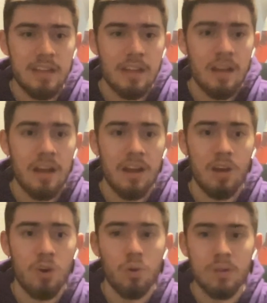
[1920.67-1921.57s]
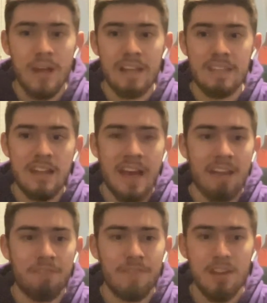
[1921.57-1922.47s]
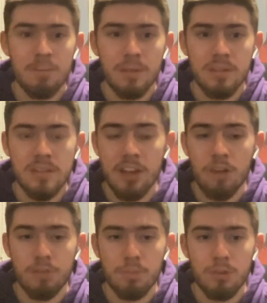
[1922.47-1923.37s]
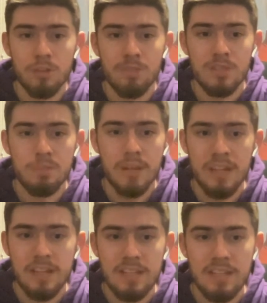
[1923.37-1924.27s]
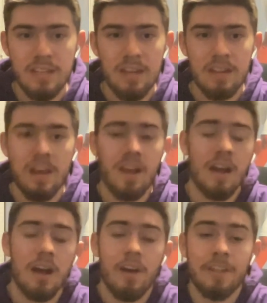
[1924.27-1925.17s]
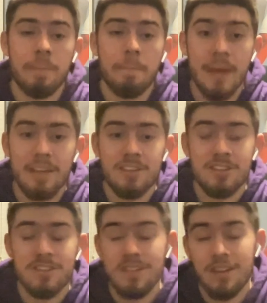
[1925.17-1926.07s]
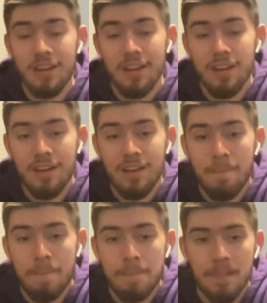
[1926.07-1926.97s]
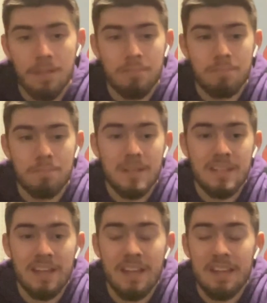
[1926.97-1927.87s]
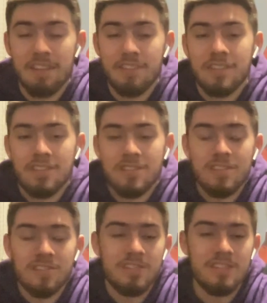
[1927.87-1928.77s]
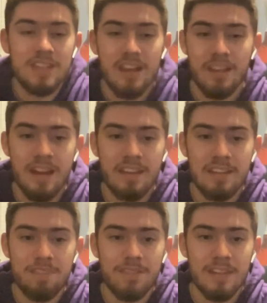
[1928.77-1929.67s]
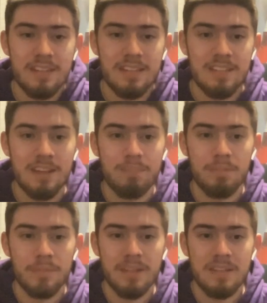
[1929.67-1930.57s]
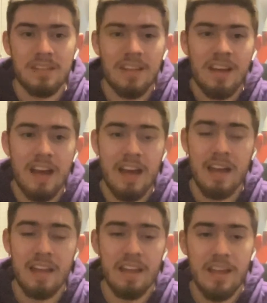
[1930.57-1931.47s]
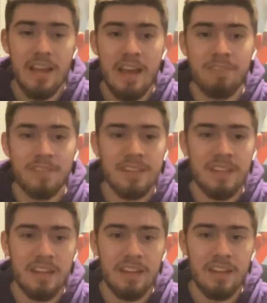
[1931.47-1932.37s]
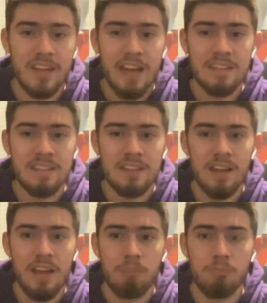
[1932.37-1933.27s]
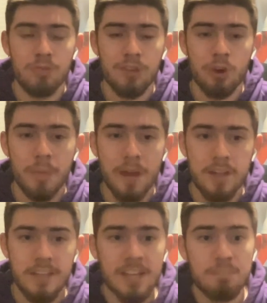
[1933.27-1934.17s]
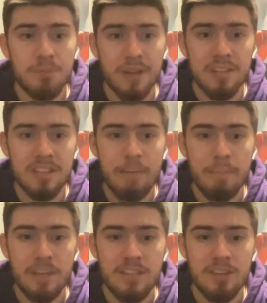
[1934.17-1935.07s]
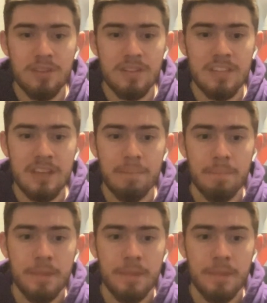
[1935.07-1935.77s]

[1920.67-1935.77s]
a whole lot and had Vanderbilt take over most of his minutes on the bench. But there's also just not a lot of defense to supplement everything that Rudy Gobert does bring to that Minnesota team.